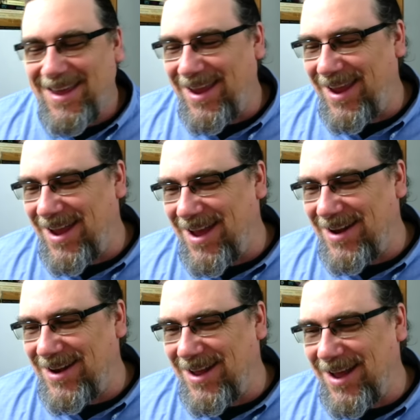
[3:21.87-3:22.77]

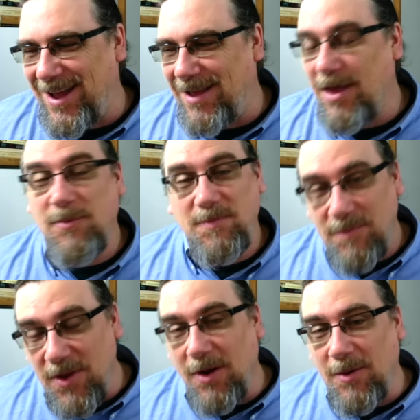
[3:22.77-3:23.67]
And uh, that,
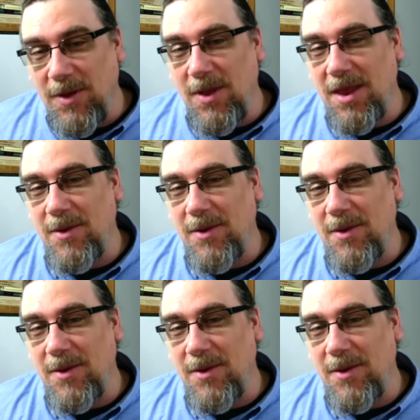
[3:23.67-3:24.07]
you know, it,